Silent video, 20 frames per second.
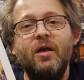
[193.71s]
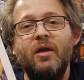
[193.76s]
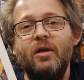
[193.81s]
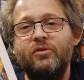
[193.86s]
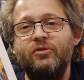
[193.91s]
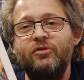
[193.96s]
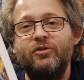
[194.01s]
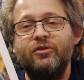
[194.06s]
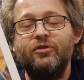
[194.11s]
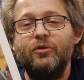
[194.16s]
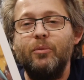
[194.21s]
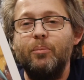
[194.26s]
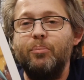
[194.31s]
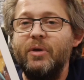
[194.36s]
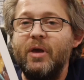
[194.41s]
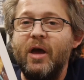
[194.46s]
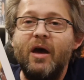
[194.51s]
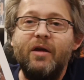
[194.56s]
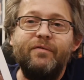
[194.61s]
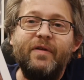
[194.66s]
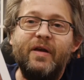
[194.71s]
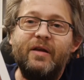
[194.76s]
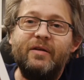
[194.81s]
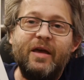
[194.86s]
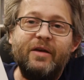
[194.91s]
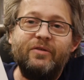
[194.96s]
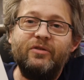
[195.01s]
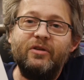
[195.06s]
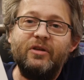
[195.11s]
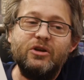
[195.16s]
It's just beyond
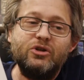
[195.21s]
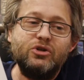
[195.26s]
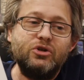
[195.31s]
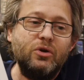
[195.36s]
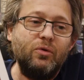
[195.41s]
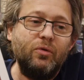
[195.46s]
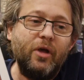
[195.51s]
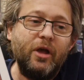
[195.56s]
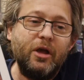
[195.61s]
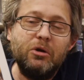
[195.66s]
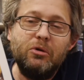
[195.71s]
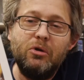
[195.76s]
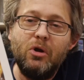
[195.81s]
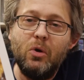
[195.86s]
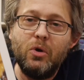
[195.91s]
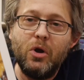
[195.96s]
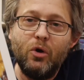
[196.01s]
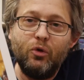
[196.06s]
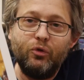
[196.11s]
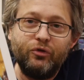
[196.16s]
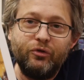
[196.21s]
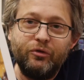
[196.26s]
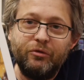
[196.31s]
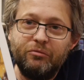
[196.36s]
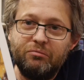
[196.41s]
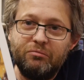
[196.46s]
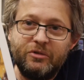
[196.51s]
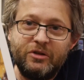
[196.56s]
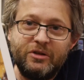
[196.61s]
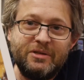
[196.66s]
fantastic issue. Like, no notes,
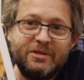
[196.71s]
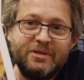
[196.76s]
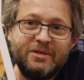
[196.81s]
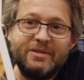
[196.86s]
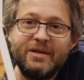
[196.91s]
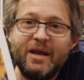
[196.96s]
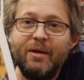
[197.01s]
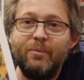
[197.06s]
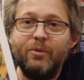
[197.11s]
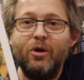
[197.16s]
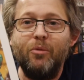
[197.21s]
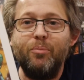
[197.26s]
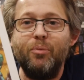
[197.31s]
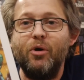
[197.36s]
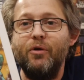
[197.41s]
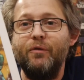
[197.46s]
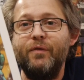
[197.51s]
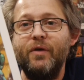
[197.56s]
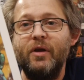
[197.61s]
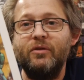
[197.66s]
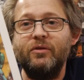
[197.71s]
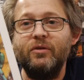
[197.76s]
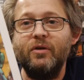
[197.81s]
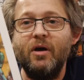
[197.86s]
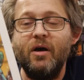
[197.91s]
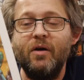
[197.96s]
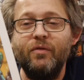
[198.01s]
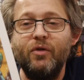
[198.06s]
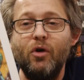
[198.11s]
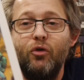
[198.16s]
damn near perfect.
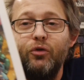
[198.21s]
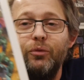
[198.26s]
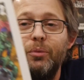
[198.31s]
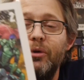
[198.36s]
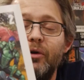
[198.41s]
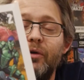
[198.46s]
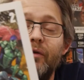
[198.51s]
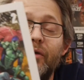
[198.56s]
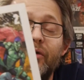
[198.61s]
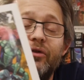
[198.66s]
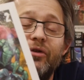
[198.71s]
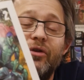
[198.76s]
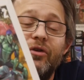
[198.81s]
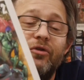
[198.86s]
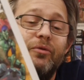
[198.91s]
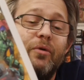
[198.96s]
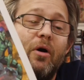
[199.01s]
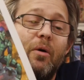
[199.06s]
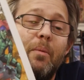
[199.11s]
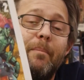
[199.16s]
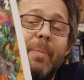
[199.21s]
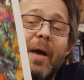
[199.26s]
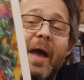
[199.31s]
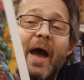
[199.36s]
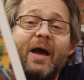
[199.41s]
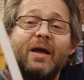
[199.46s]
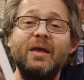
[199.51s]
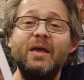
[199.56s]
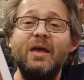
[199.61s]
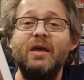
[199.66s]
The Ultimate Universe is
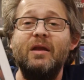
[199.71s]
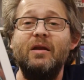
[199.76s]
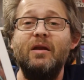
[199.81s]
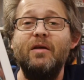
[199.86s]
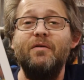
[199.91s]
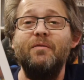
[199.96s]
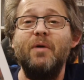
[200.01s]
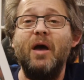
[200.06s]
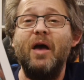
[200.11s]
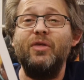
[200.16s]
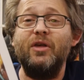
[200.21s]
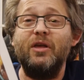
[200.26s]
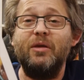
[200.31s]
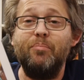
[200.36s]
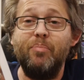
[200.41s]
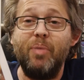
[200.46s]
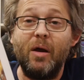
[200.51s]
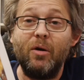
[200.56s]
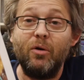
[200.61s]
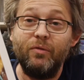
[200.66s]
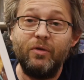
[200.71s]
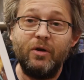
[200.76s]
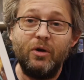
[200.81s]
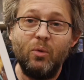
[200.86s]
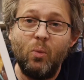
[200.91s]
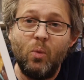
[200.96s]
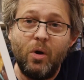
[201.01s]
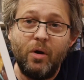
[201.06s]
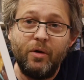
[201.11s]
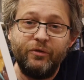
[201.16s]
back, and I think better than
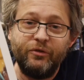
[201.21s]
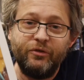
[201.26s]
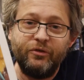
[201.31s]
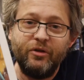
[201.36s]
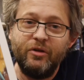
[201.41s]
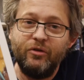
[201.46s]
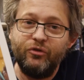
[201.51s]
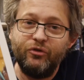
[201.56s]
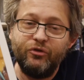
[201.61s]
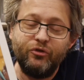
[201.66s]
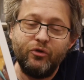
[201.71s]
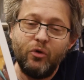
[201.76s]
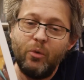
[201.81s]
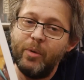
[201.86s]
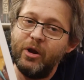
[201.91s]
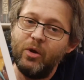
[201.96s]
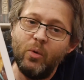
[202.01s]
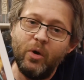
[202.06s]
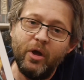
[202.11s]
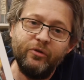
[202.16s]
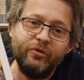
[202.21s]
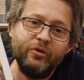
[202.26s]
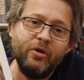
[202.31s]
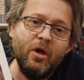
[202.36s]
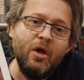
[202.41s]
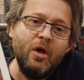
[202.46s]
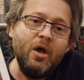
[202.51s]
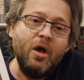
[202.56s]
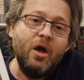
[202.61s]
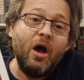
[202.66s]
it was in so many ways.
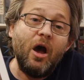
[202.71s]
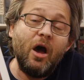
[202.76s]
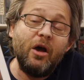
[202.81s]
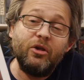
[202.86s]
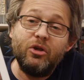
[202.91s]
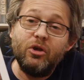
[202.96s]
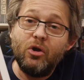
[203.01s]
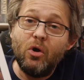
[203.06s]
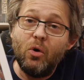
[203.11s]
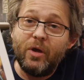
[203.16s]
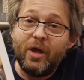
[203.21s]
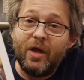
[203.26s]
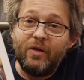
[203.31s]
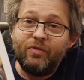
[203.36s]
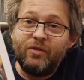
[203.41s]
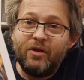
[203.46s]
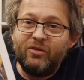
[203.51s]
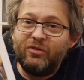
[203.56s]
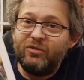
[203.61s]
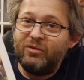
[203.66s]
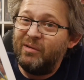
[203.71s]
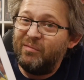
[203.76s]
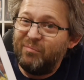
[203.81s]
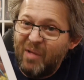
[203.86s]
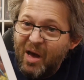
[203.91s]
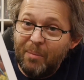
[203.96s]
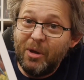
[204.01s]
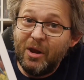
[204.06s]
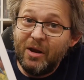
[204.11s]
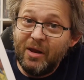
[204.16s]
You can go get this.
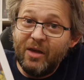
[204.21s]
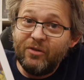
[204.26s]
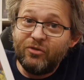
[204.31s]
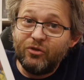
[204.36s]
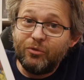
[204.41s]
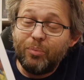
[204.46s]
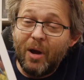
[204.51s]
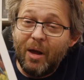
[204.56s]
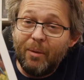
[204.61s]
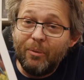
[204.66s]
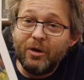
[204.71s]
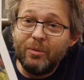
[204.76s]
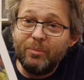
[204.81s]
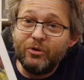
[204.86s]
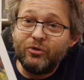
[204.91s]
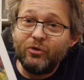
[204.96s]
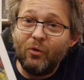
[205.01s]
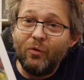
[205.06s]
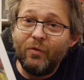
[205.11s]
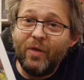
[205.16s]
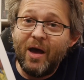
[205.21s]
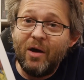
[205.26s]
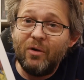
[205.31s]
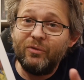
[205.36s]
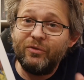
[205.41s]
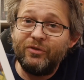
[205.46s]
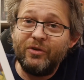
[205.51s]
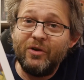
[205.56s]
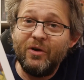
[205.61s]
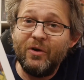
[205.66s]
I'm going to guess it's probably going to be sold
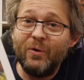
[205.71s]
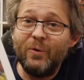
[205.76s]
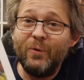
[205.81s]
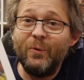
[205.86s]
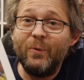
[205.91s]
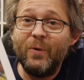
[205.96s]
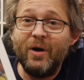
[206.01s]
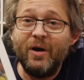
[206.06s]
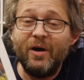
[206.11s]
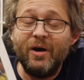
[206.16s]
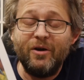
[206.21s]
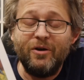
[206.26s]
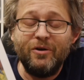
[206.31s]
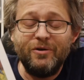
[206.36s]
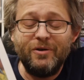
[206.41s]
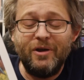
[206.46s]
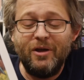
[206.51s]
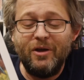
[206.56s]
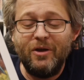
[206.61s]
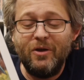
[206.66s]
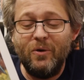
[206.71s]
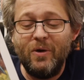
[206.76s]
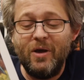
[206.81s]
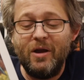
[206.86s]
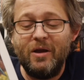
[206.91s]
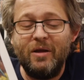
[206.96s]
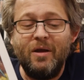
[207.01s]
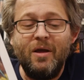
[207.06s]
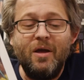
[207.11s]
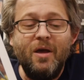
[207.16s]
out, so hurry and go
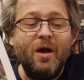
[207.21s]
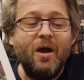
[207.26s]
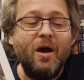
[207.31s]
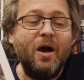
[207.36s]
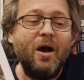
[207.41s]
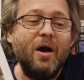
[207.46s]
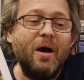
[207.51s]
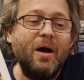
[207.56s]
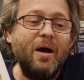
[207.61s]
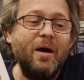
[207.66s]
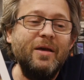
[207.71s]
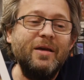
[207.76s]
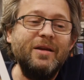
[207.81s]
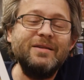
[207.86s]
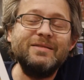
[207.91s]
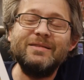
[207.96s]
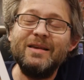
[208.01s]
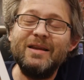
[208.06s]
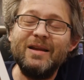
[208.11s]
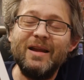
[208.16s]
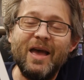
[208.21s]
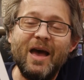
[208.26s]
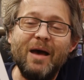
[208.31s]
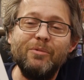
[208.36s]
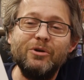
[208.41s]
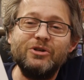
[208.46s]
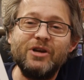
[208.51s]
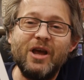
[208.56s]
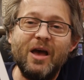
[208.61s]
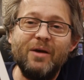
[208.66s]
get it. It is in
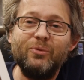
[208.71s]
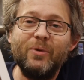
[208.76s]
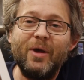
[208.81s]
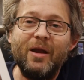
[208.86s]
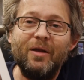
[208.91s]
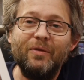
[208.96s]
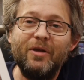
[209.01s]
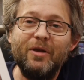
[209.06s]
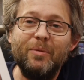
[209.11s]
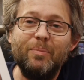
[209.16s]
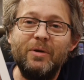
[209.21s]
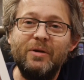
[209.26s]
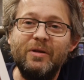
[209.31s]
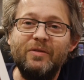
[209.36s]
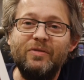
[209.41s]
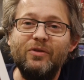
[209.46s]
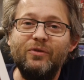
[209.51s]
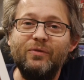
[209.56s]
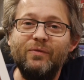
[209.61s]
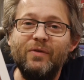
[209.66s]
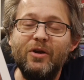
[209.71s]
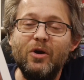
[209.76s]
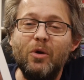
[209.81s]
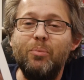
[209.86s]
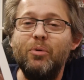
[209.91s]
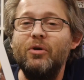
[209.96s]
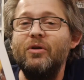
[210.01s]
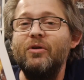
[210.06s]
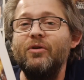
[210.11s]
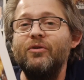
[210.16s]
comic shops. We got a link beneath this video.
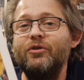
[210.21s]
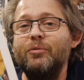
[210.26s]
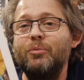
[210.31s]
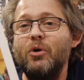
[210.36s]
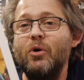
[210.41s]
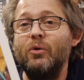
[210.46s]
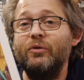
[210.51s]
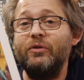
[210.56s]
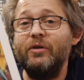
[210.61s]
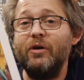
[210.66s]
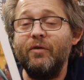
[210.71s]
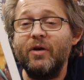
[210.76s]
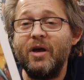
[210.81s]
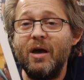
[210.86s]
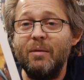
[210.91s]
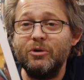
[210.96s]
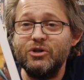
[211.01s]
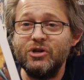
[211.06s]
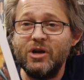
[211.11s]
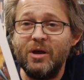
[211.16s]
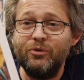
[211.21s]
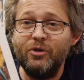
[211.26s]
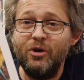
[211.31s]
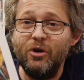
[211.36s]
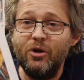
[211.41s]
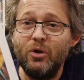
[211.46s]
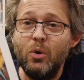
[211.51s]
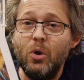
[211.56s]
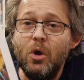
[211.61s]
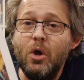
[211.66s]
Put in your zip code. Tell the comic shops
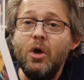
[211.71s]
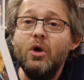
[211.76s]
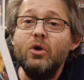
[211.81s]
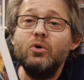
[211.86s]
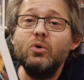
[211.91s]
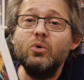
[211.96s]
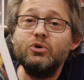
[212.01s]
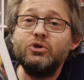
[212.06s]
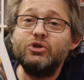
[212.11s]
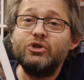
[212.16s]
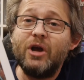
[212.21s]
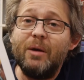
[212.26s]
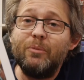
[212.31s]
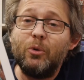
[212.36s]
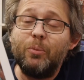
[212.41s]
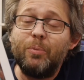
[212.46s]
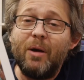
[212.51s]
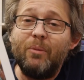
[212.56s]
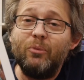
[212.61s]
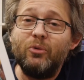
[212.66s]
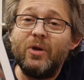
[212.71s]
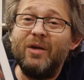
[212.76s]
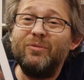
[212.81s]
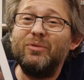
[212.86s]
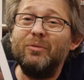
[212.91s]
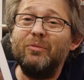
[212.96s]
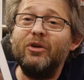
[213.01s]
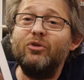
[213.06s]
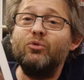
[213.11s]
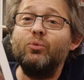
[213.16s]
near you. No shop, no problem. We do
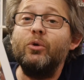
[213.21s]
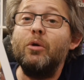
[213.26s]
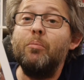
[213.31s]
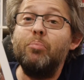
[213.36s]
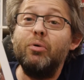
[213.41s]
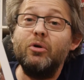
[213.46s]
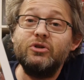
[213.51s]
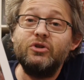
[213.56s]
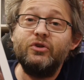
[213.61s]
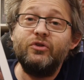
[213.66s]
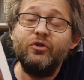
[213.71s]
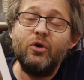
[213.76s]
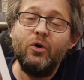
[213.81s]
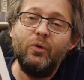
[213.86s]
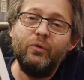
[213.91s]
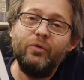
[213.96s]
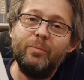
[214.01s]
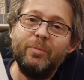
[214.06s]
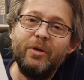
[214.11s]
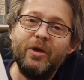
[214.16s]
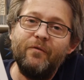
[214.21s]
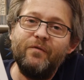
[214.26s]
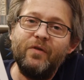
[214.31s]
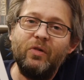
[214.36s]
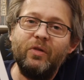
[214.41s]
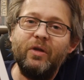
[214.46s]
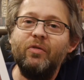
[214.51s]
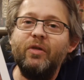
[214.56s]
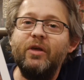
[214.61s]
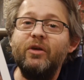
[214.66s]
have some links where you can purchase your own. There'll be
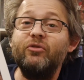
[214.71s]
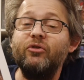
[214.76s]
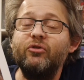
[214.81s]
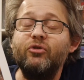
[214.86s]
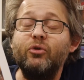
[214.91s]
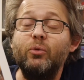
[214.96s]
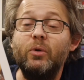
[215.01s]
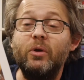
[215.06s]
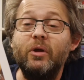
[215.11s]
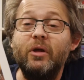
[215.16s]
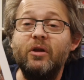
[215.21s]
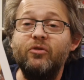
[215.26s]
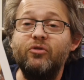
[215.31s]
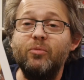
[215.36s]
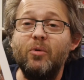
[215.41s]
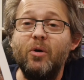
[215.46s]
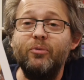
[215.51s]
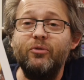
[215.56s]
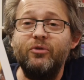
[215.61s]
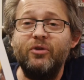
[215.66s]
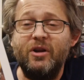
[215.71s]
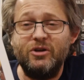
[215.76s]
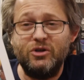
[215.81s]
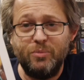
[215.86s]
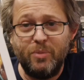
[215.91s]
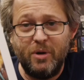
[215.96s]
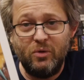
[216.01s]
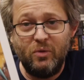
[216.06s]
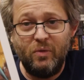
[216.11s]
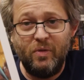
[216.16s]
affiliate links, so we do get a small
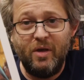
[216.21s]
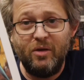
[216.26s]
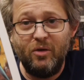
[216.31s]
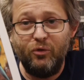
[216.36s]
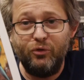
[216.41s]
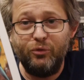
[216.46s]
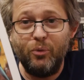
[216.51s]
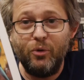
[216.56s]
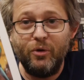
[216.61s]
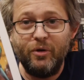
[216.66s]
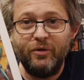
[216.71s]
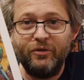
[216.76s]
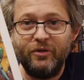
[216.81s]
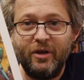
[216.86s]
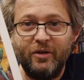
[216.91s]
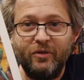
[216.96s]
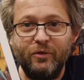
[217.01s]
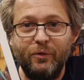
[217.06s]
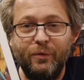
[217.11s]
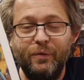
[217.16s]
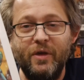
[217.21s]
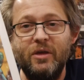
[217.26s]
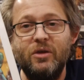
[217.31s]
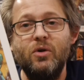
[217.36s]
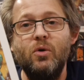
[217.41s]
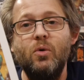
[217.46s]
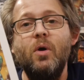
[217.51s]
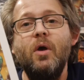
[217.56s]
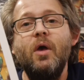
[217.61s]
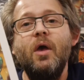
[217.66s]
percentage by doing that. You'll support our site, so thank
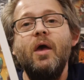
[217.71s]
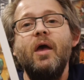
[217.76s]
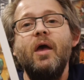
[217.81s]
you.